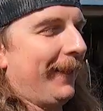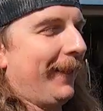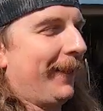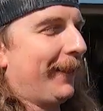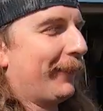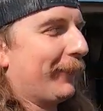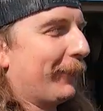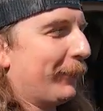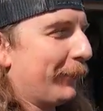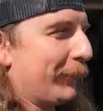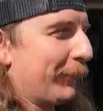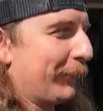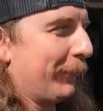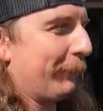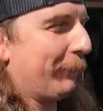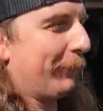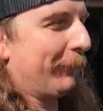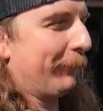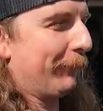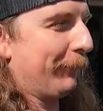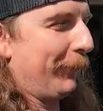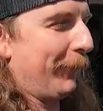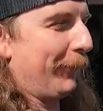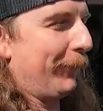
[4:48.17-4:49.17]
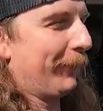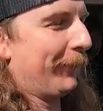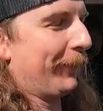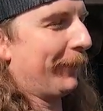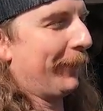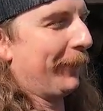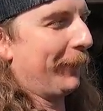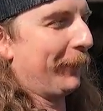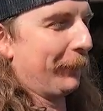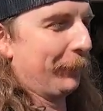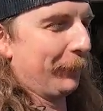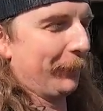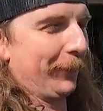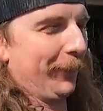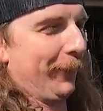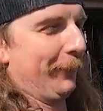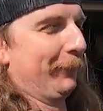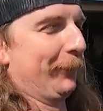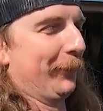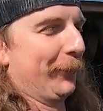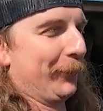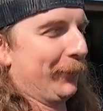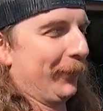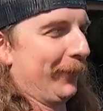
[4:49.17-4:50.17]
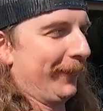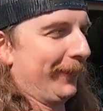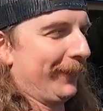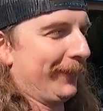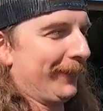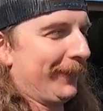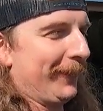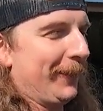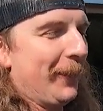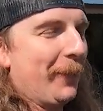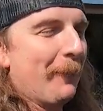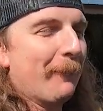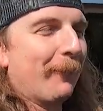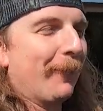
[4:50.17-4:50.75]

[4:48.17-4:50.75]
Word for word: I had a little slip and fall and I threw a couple of drinks.